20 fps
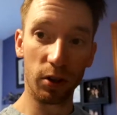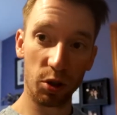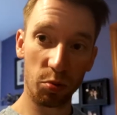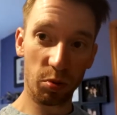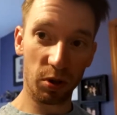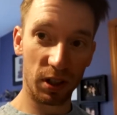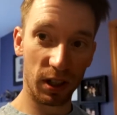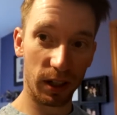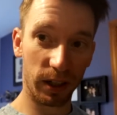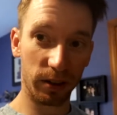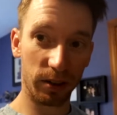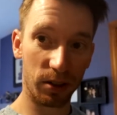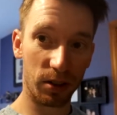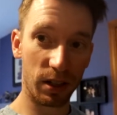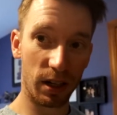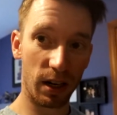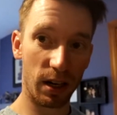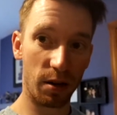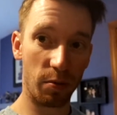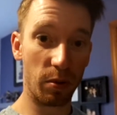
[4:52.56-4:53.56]
this particular
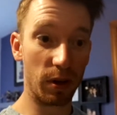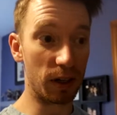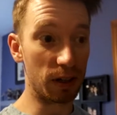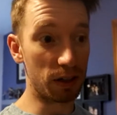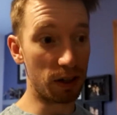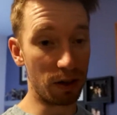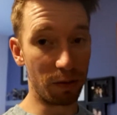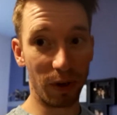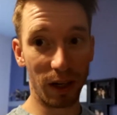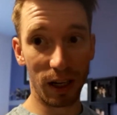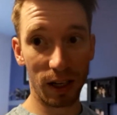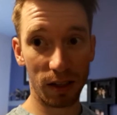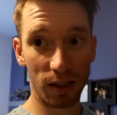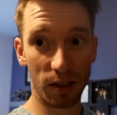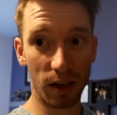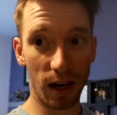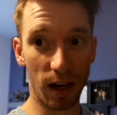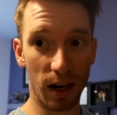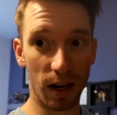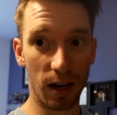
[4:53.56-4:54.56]
setup, it's gonna be
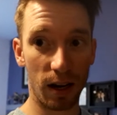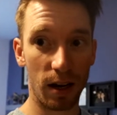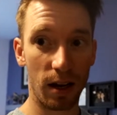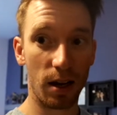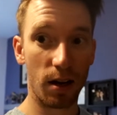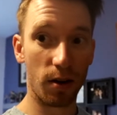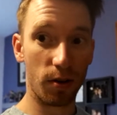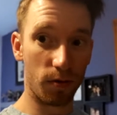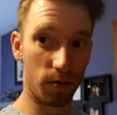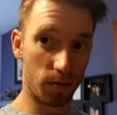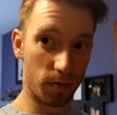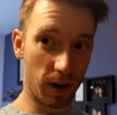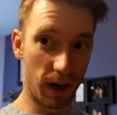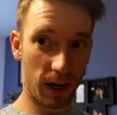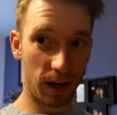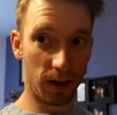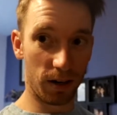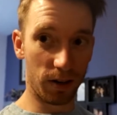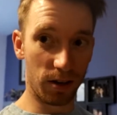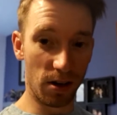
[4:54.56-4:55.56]
inside,
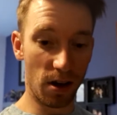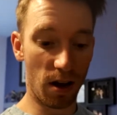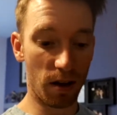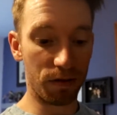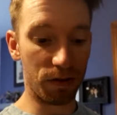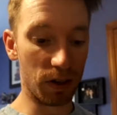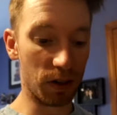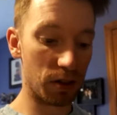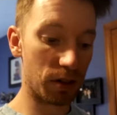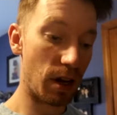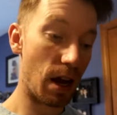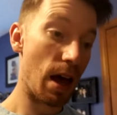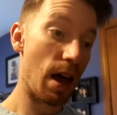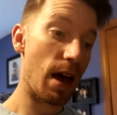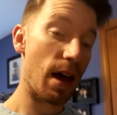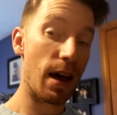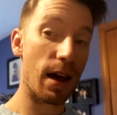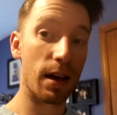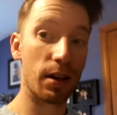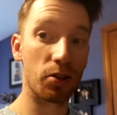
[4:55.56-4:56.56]
right here in the office,
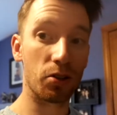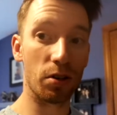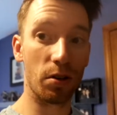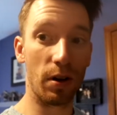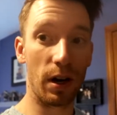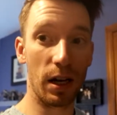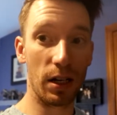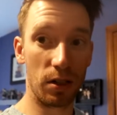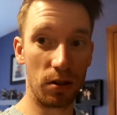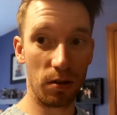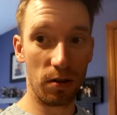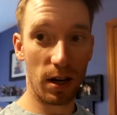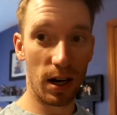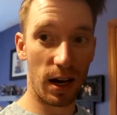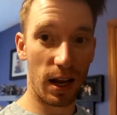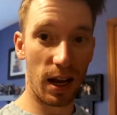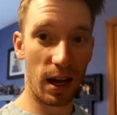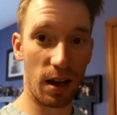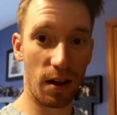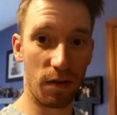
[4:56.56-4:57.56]
so I do
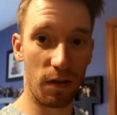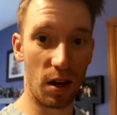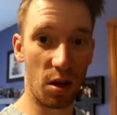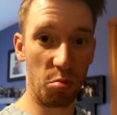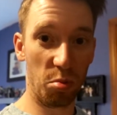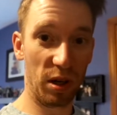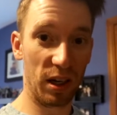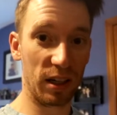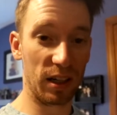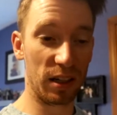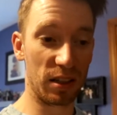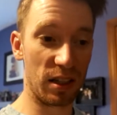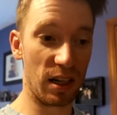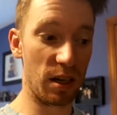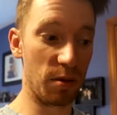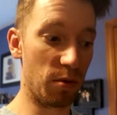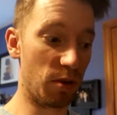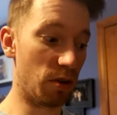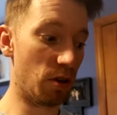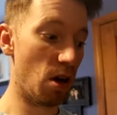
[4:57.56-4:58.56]
not have a picnic
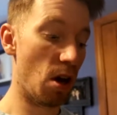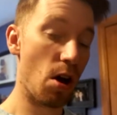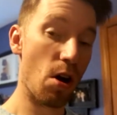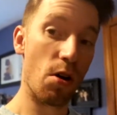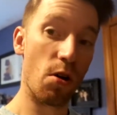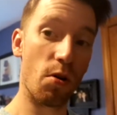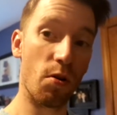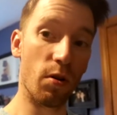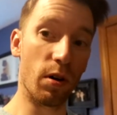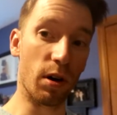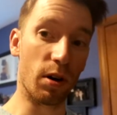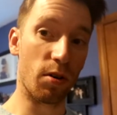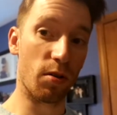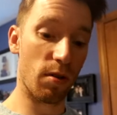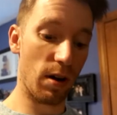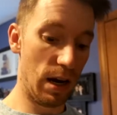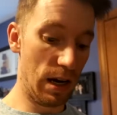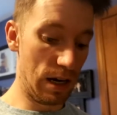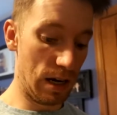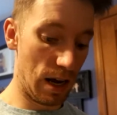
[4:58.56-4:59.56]
table or a
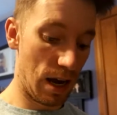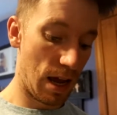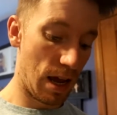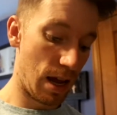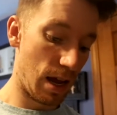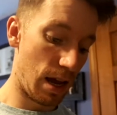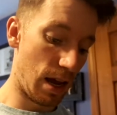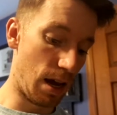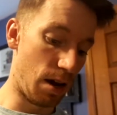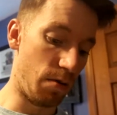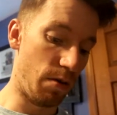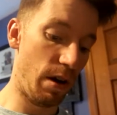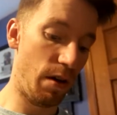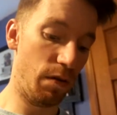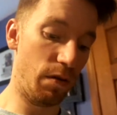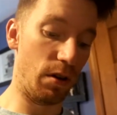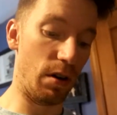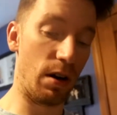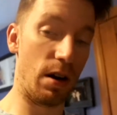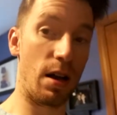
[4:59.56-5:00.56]
crate.
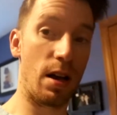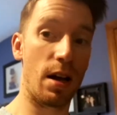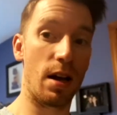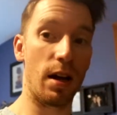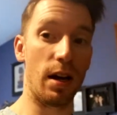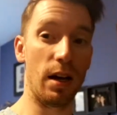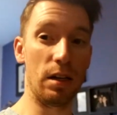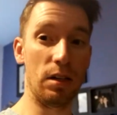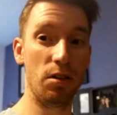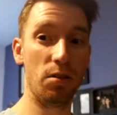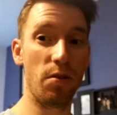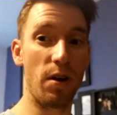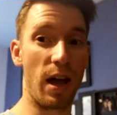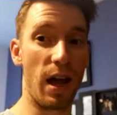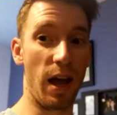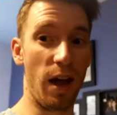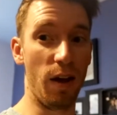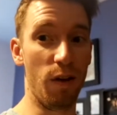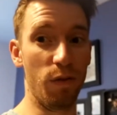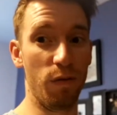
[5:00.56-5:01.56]
However, I do
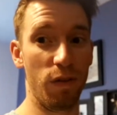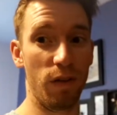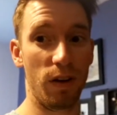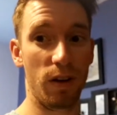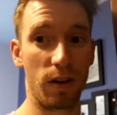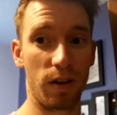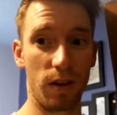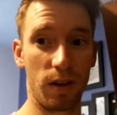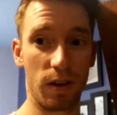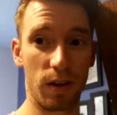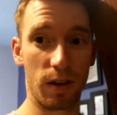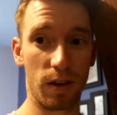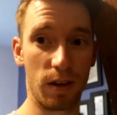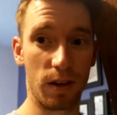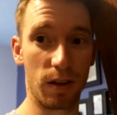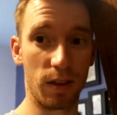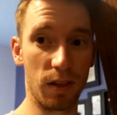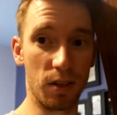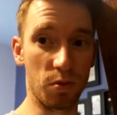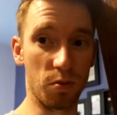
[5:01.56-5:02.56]
have
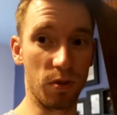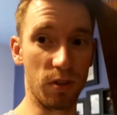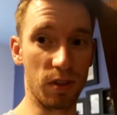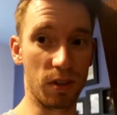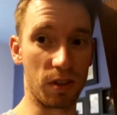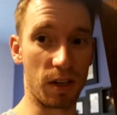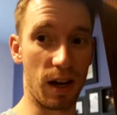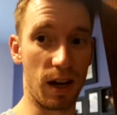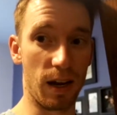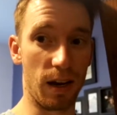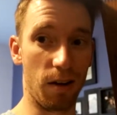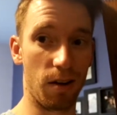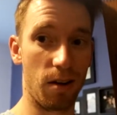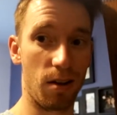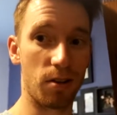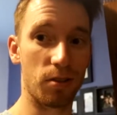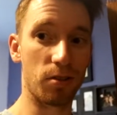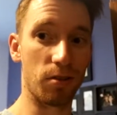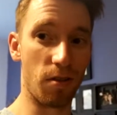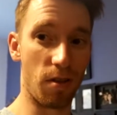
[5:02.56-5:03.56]
this wooden sign.
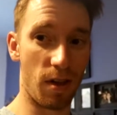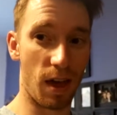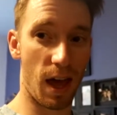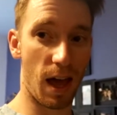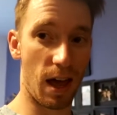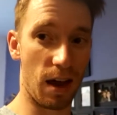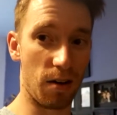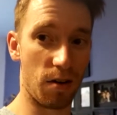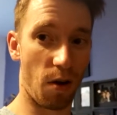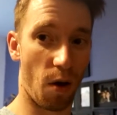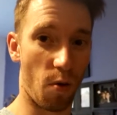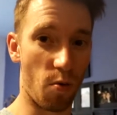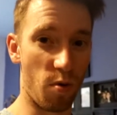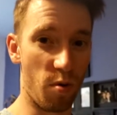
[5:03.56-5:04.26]
So that